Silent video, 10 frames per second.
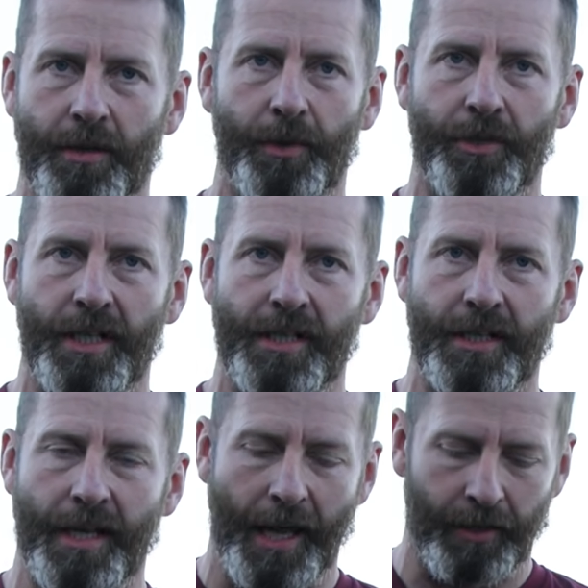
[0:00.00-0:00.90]
They're much
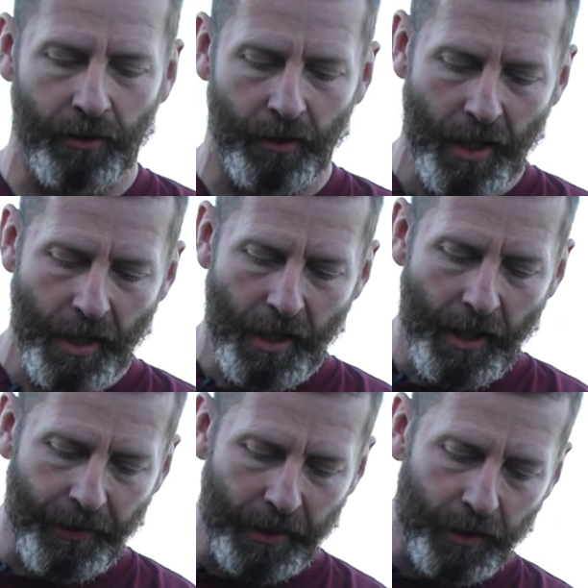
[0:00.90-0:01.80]
easier to handle.
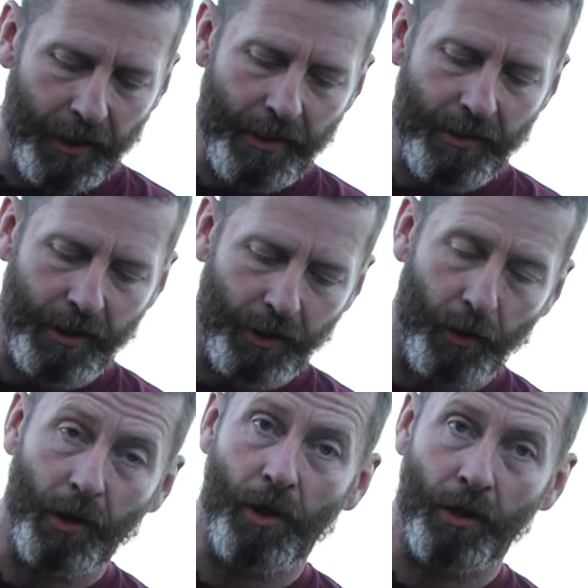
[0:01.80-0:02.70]
Then you can actually
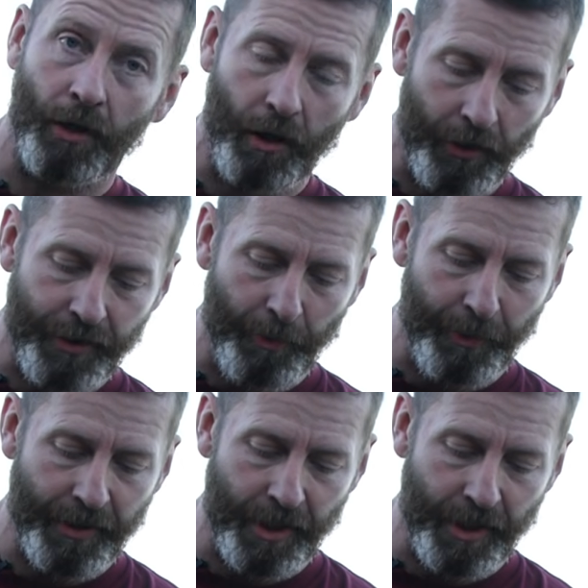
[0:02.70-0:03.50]
go along on top of the